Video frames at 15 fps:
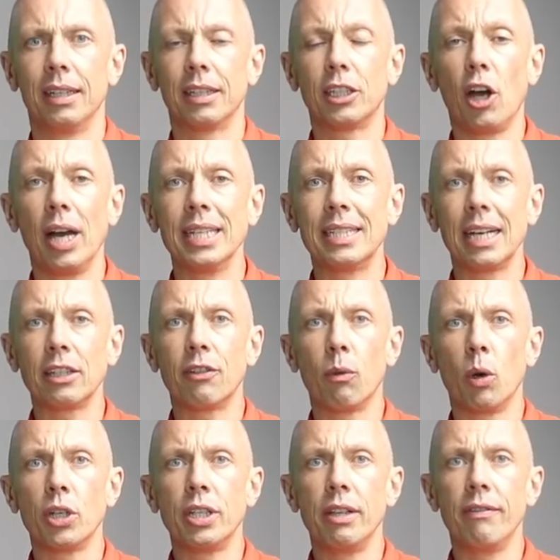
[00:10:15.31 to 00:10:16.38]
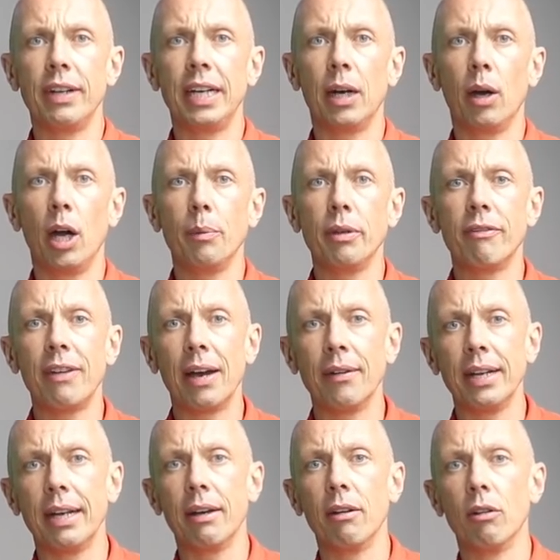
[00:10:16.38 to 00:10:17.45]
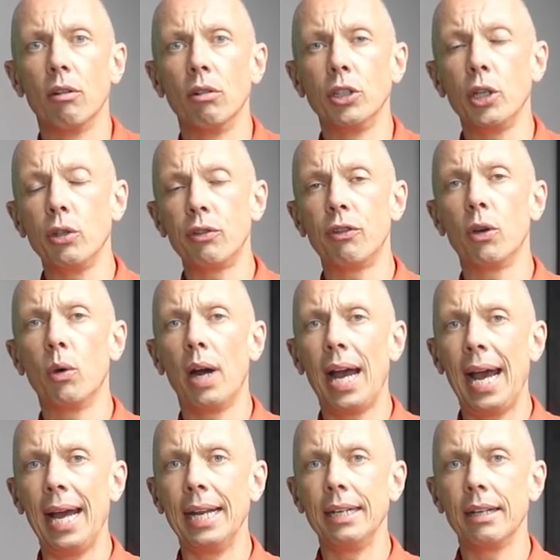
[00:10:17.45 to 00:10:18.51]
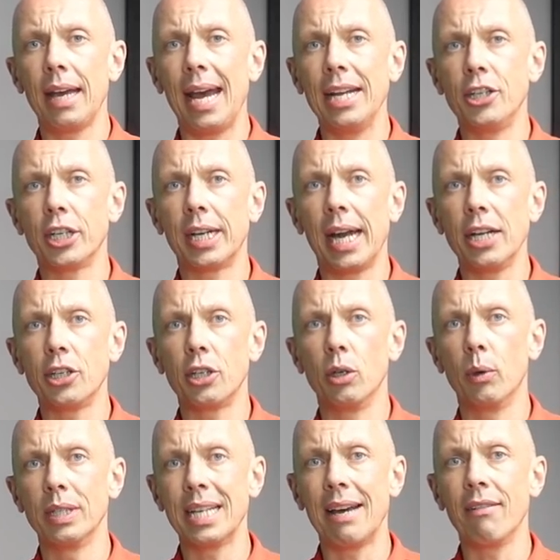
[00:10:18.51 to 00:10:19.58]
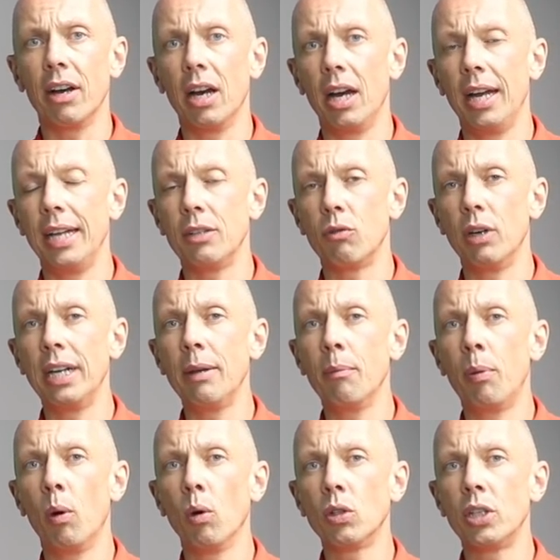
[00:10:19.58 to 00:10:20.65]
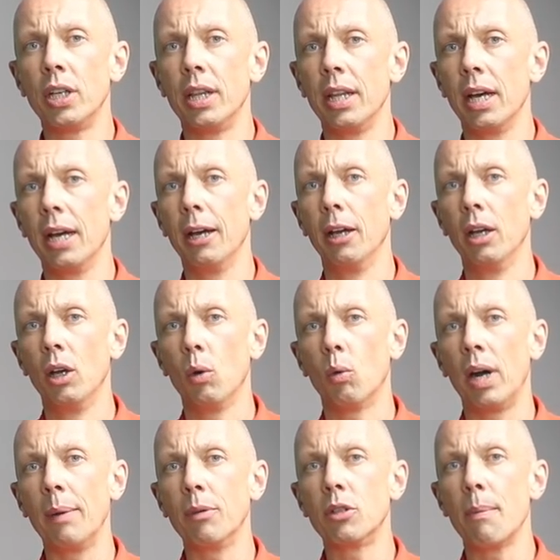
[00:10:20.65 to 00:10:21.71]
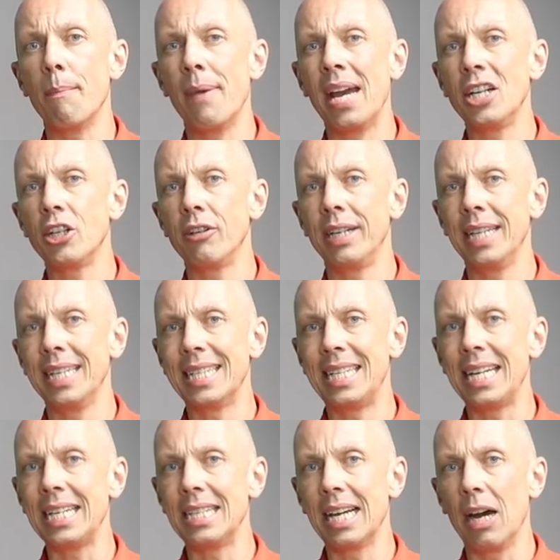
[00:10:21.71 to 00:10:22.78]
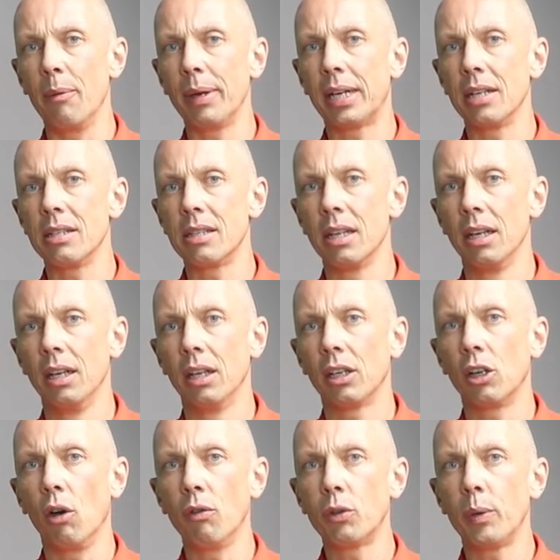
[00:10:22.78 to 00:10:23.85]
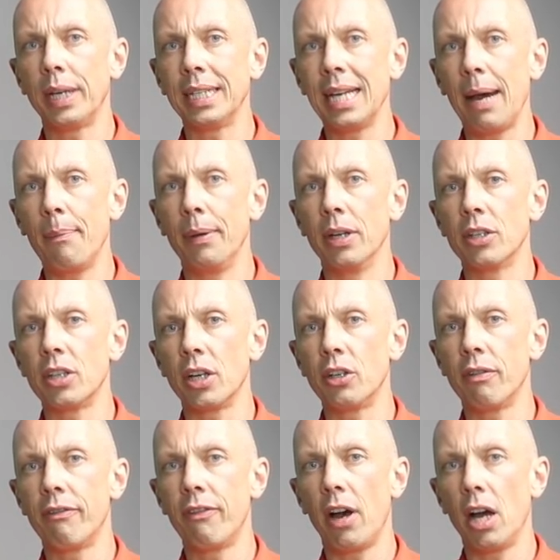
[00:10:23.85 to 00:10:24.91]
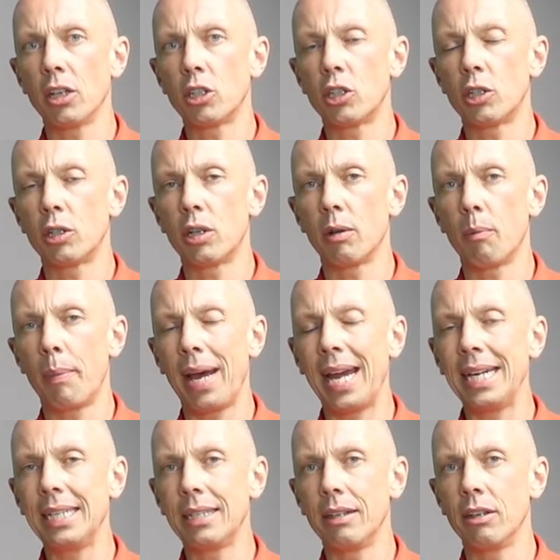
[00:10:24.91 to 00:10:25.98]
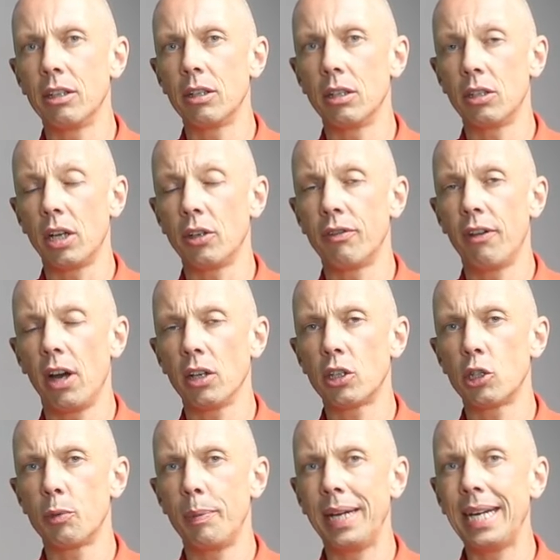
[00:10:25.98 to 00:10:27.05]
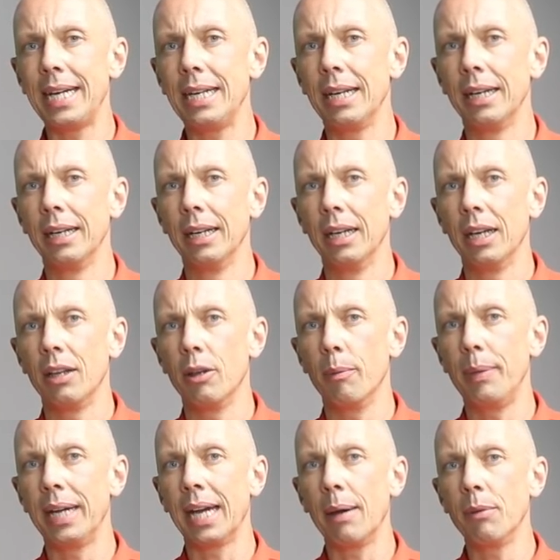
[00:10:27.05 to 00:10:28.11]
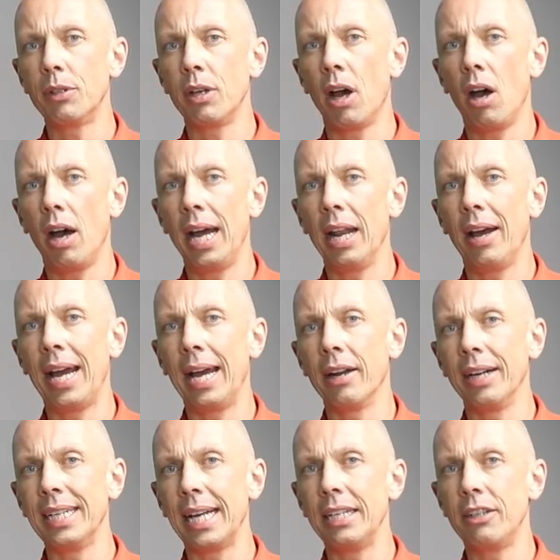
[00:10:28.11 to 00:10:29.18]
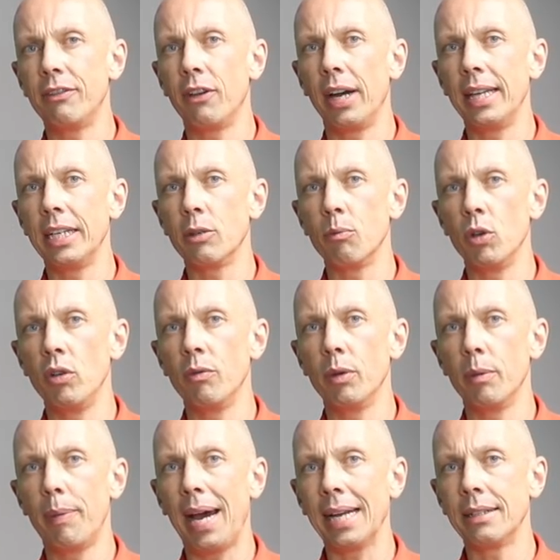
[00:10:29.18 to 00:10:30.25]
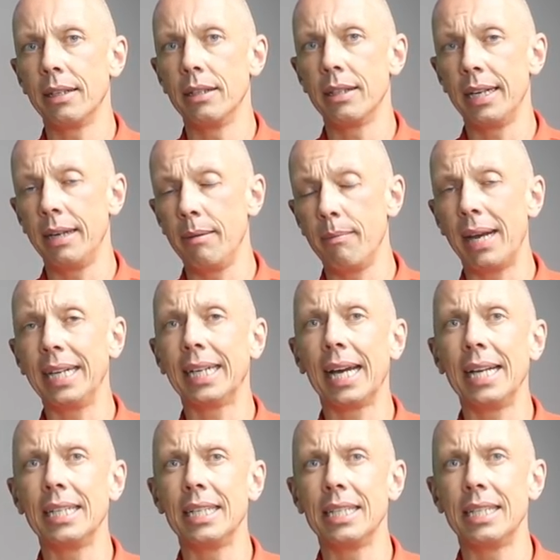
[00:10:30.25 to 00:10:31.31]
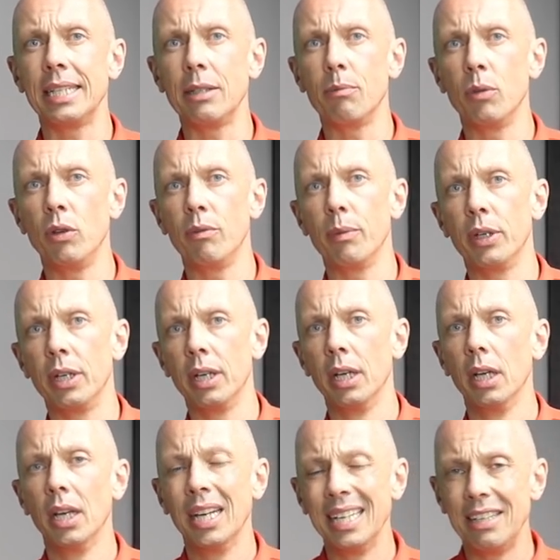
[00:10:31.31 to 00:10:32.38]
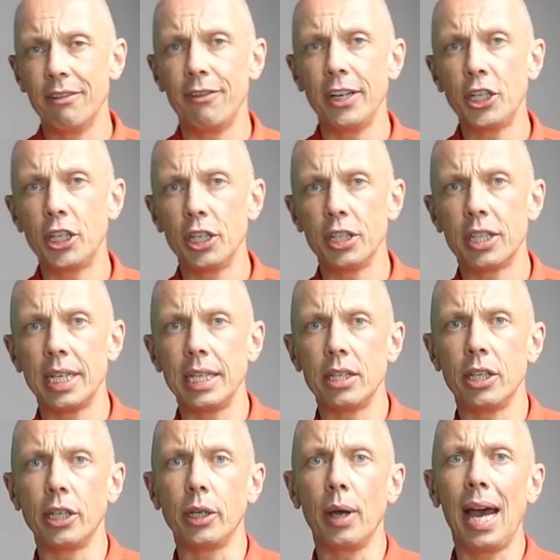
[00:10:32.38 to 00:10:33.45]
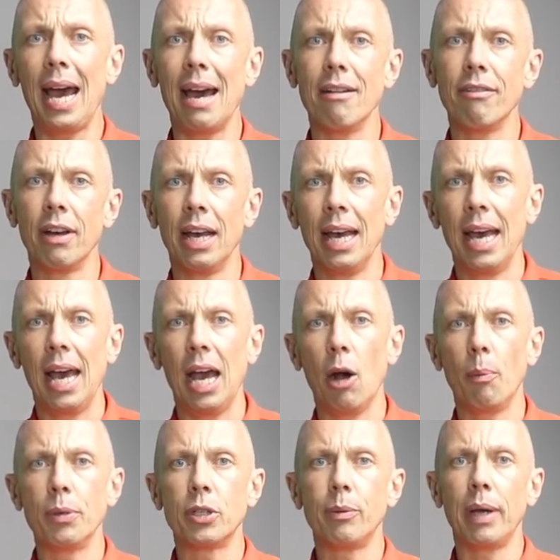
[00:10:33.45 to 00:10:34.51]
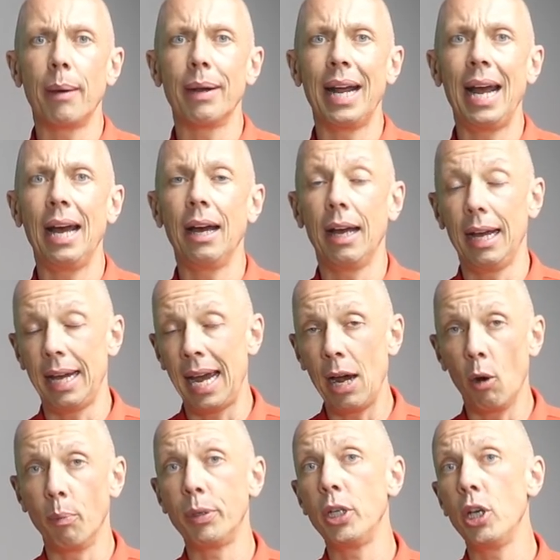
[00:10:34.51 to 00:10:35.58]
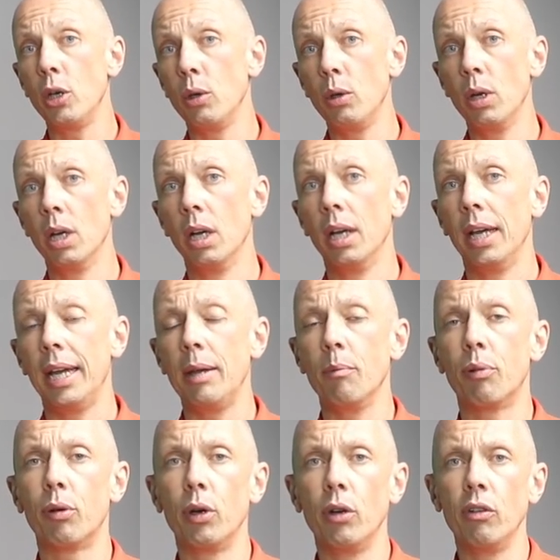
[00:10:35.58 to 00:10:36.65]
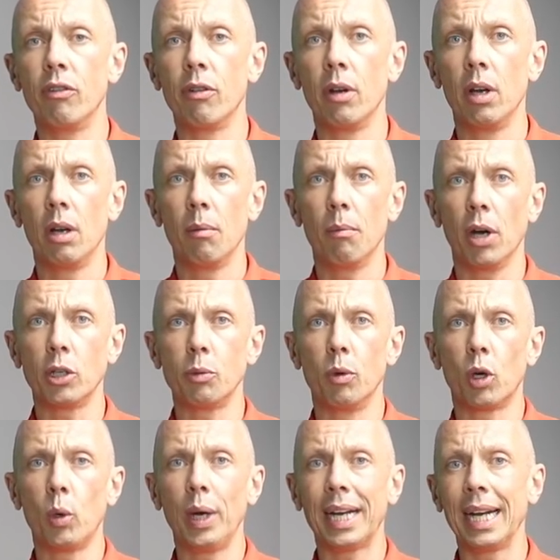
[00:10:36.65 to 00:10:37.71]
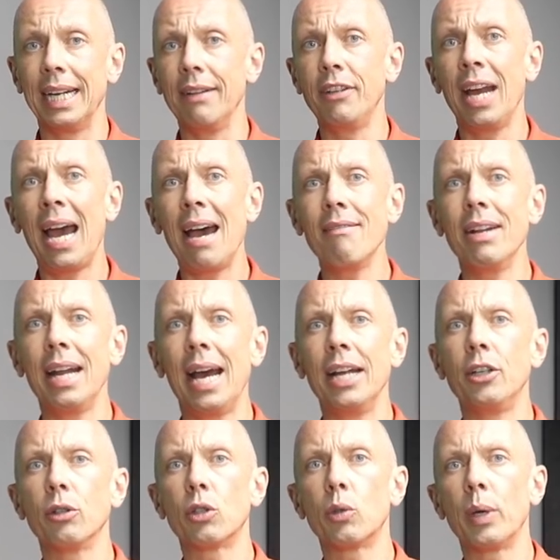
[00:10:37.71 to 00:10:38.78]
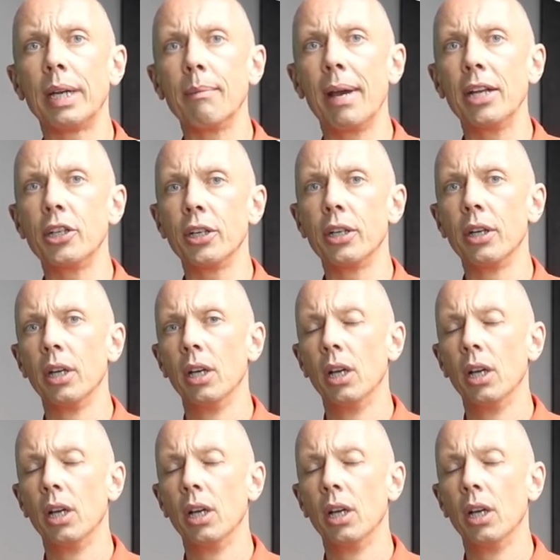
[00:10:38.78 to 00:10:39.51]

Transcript: Guys, thanks for watching the video. I hope you found it useful and educational as ever. It's really important that we're able to measure in this detail, because golf swings happen at such a fast pace and such fast speed that being able to highlight and identify these movement patterns, and in many cases these movement deficiencies that you have, help us to be able to help you improve much more quickly. If you haven't had your swing measured